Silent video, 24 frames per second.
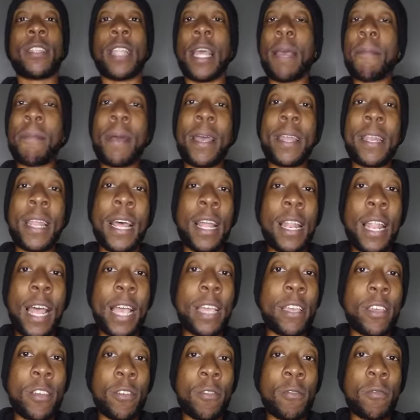They might not
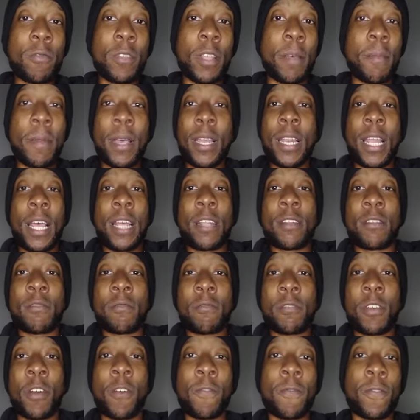like you. They might not
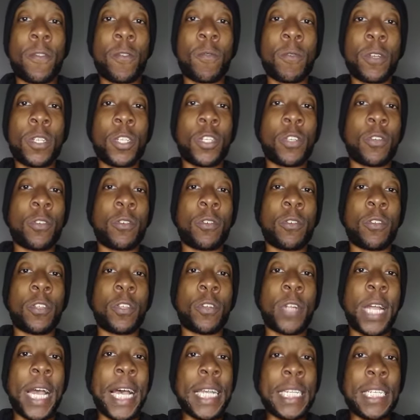go for what you're
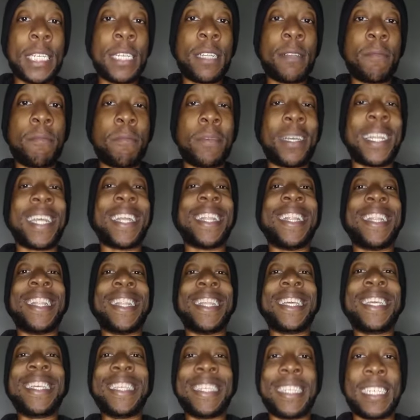you're asking, but at
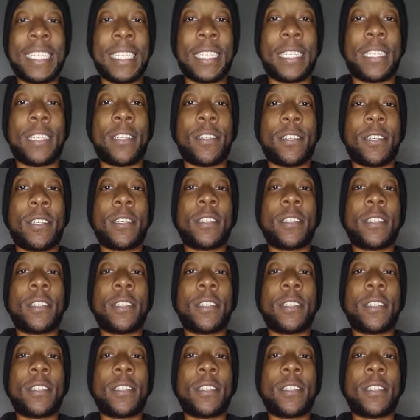least